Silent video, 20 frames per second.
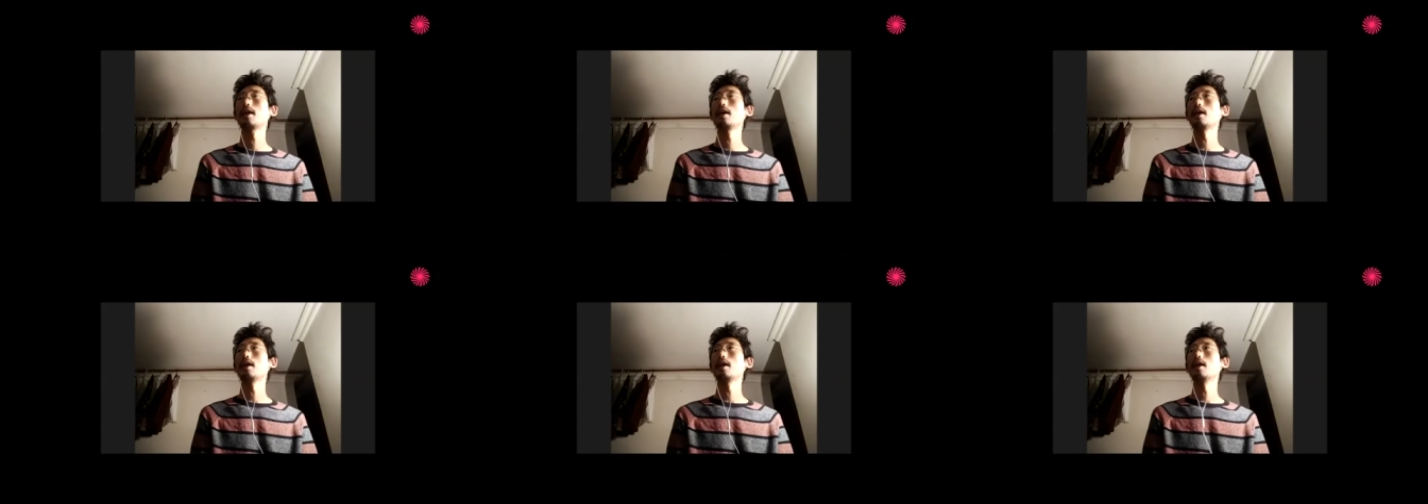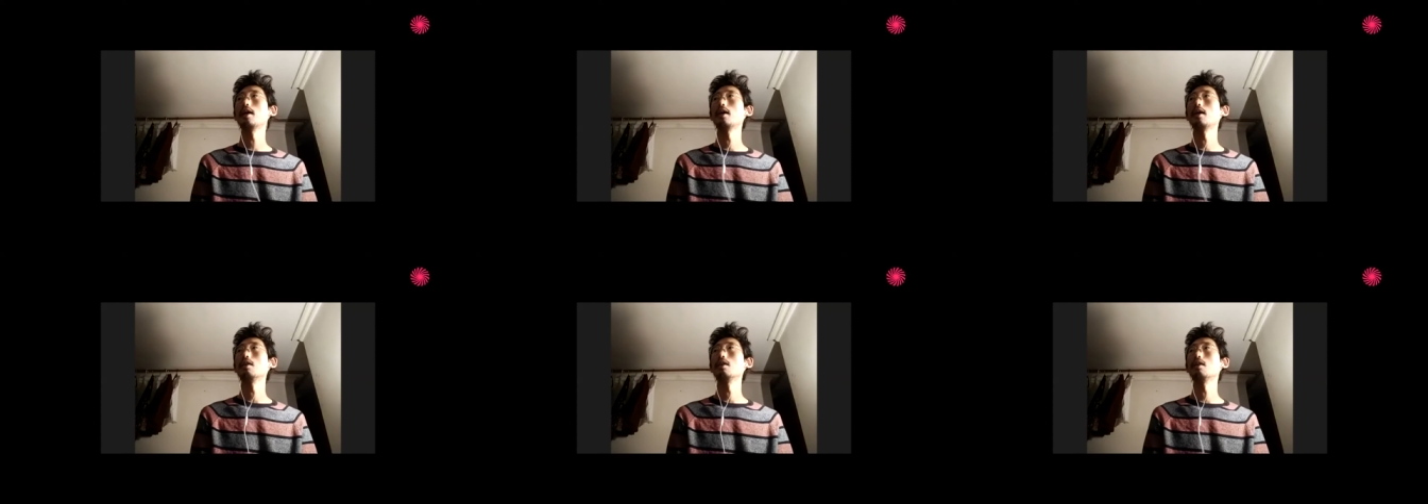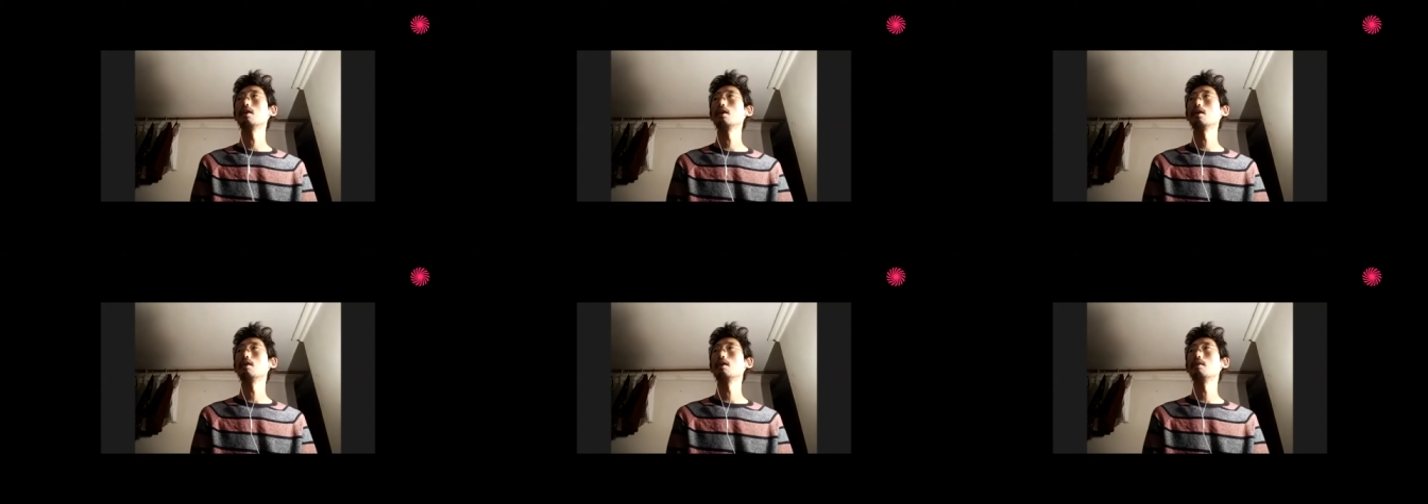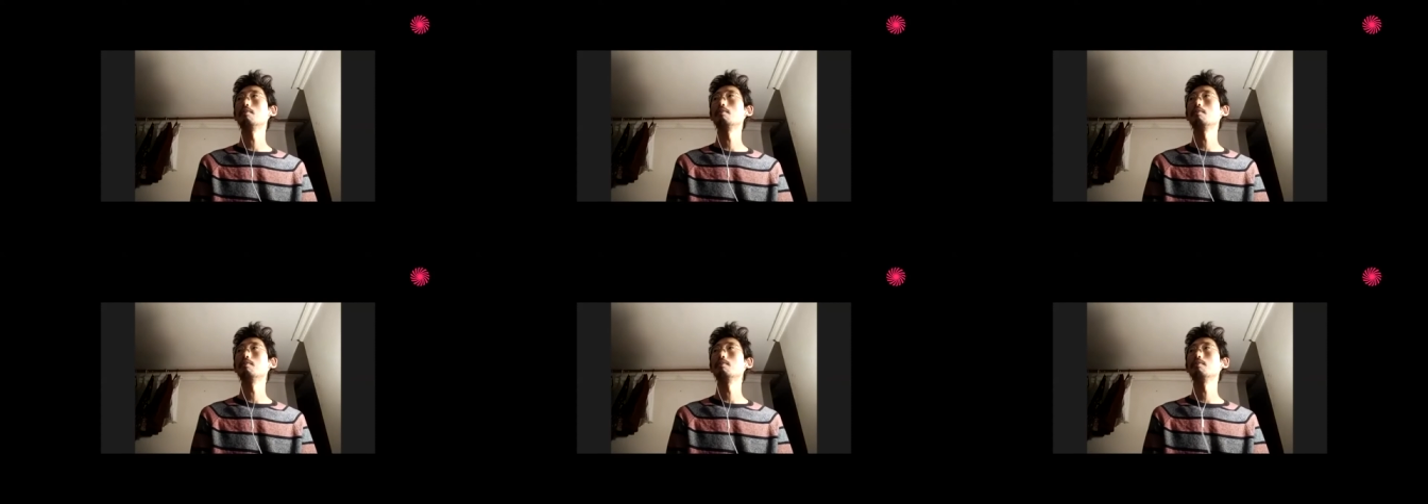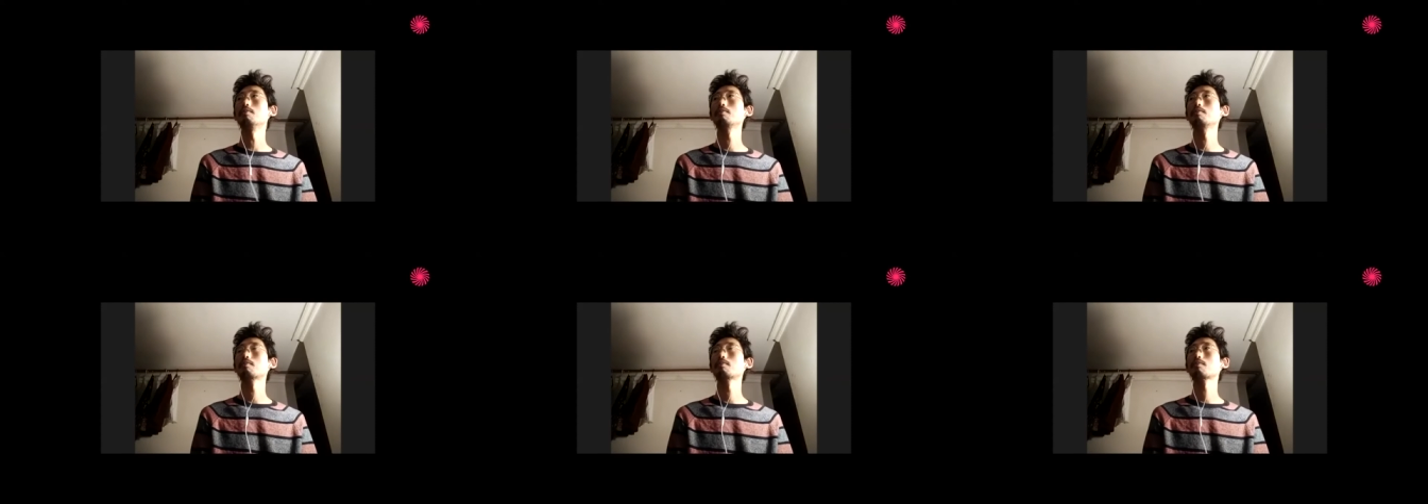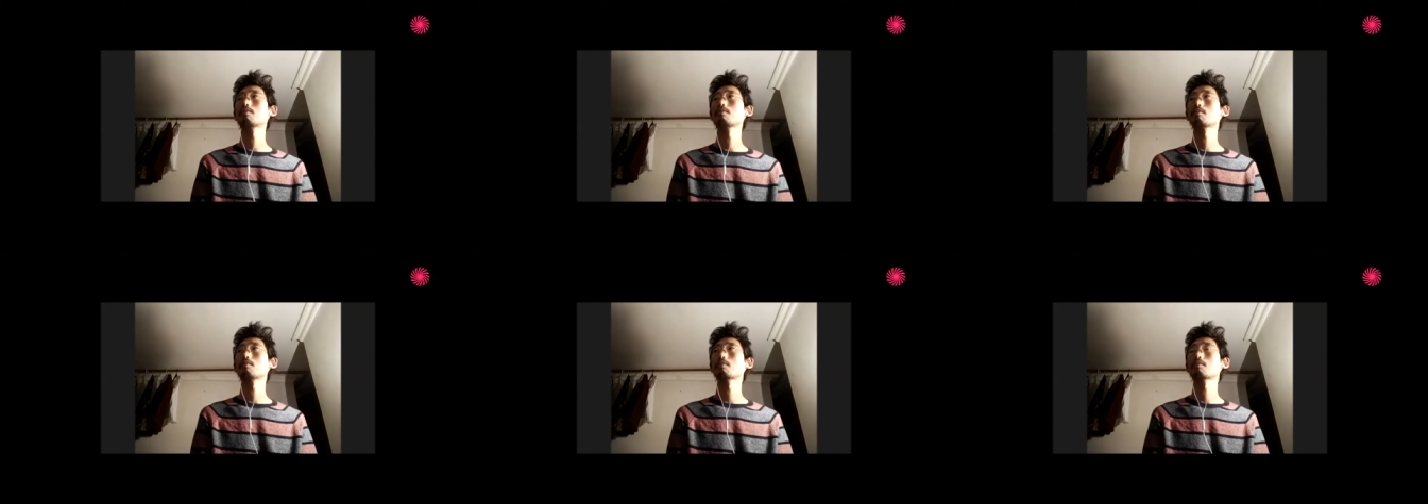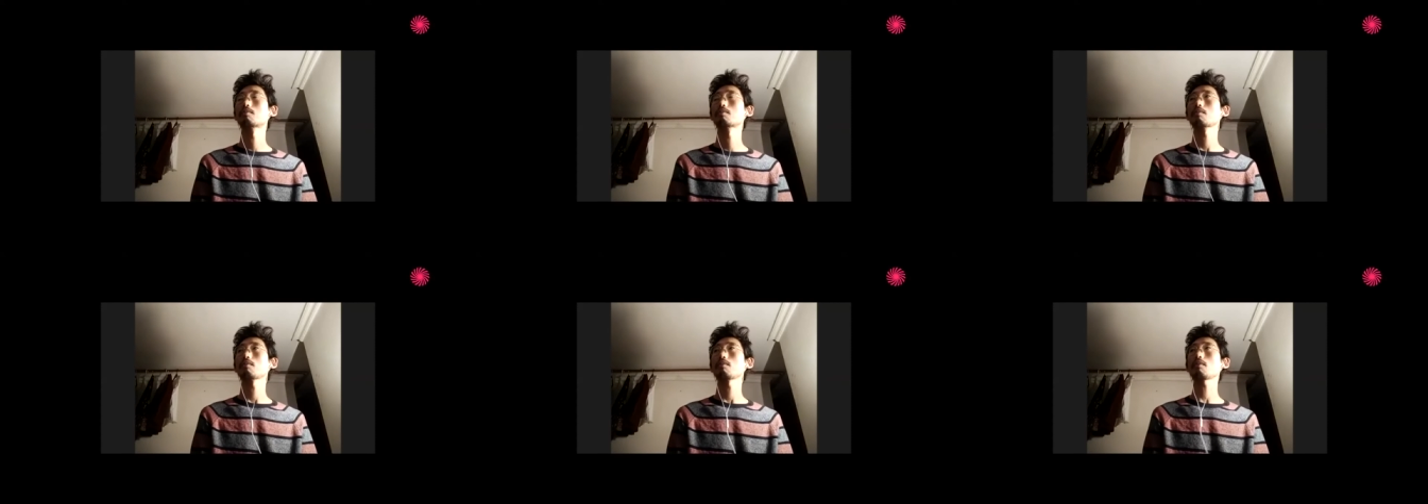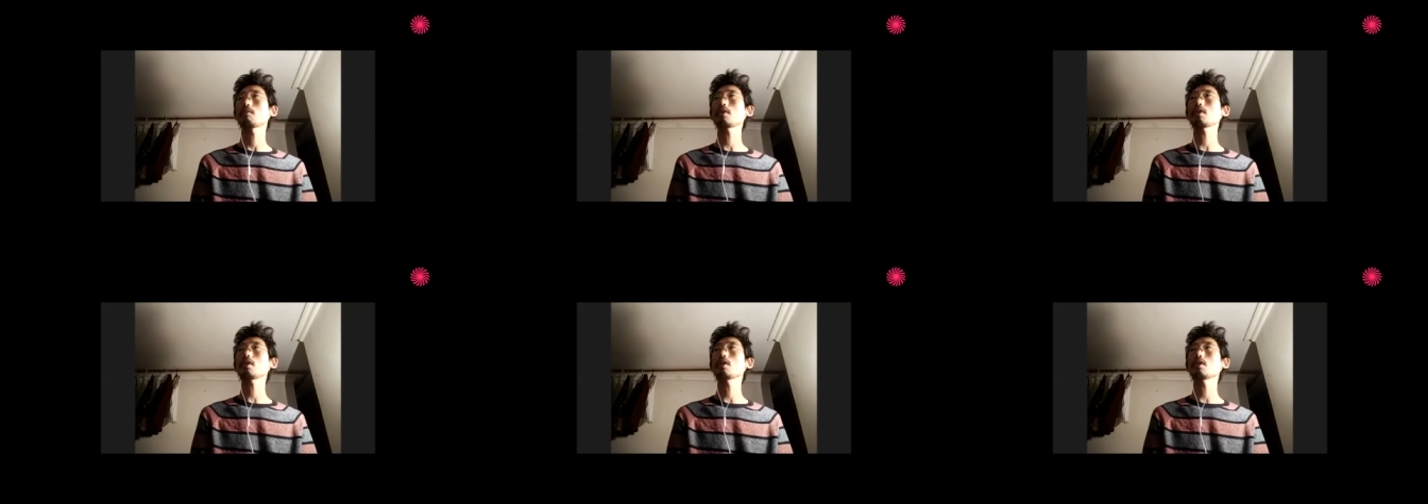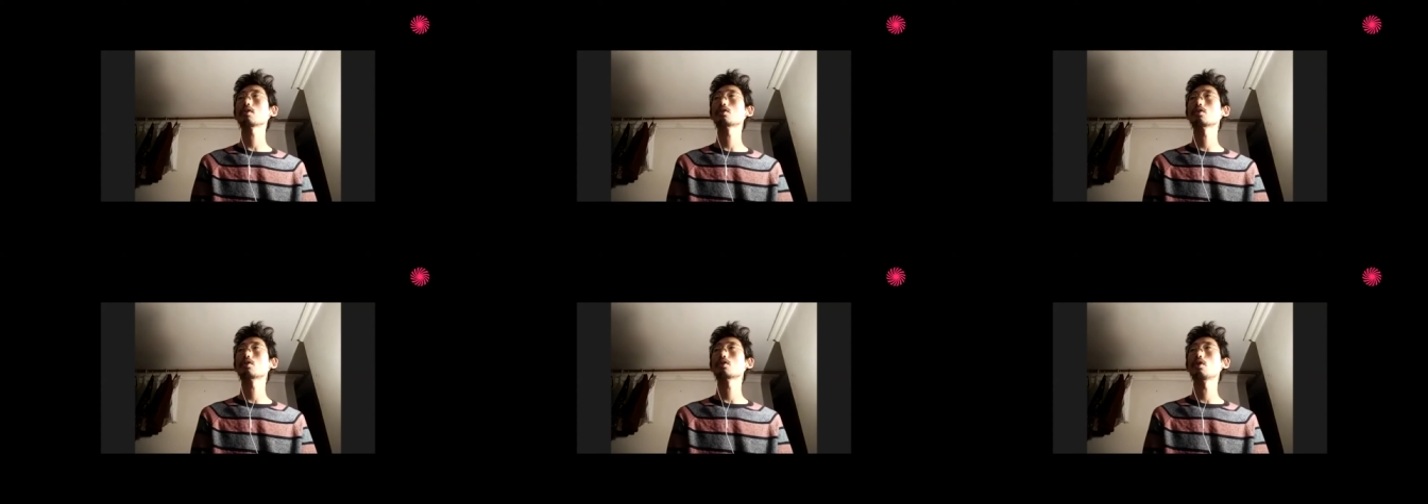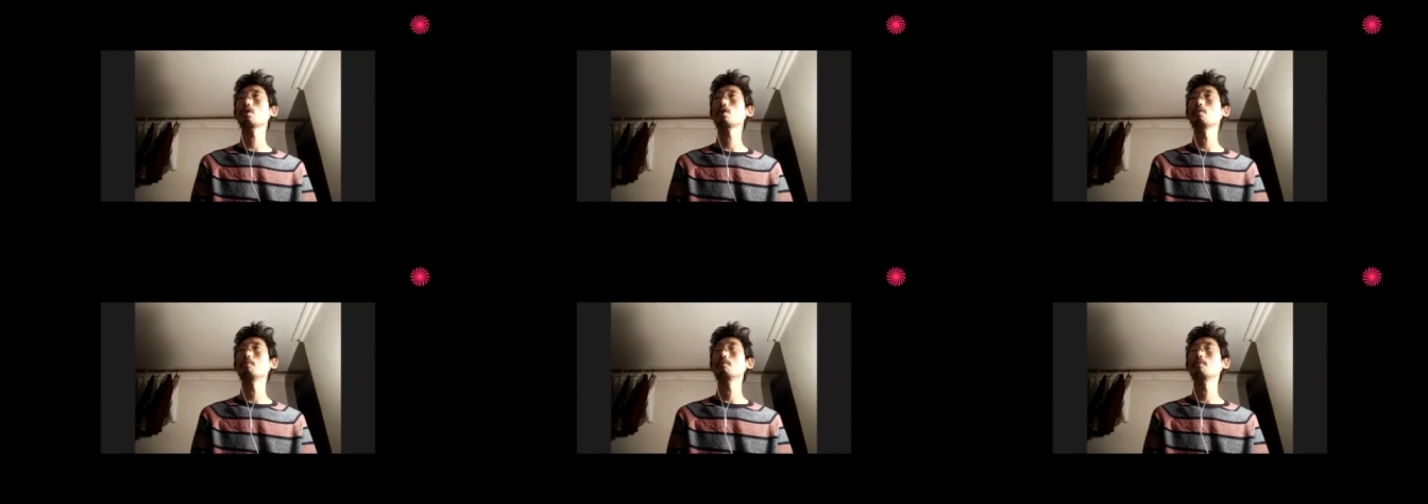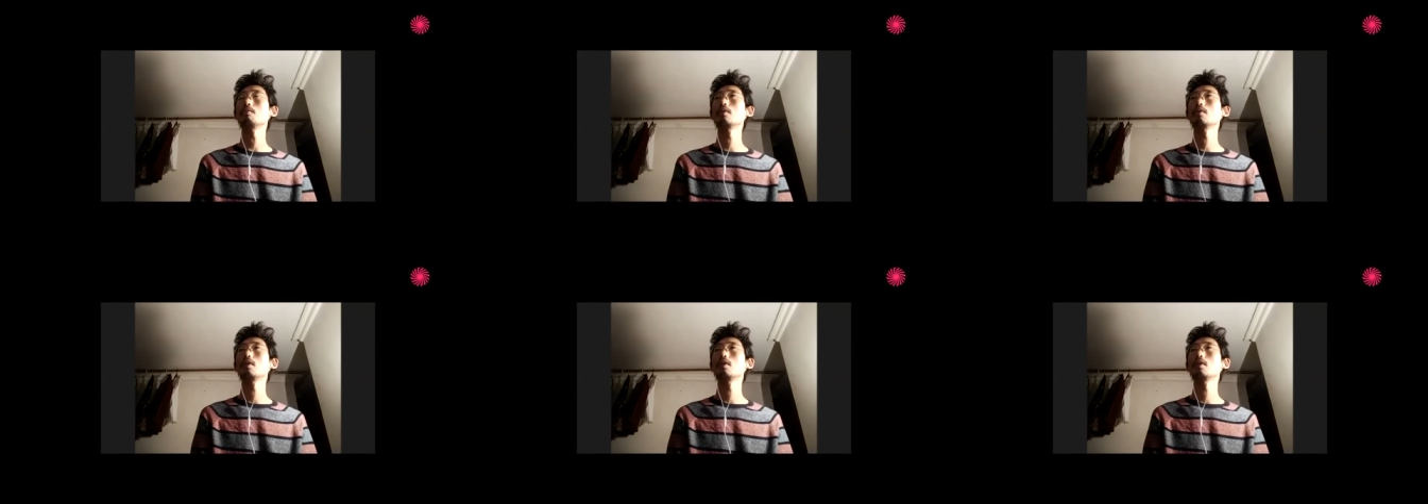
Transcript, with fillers: And um, so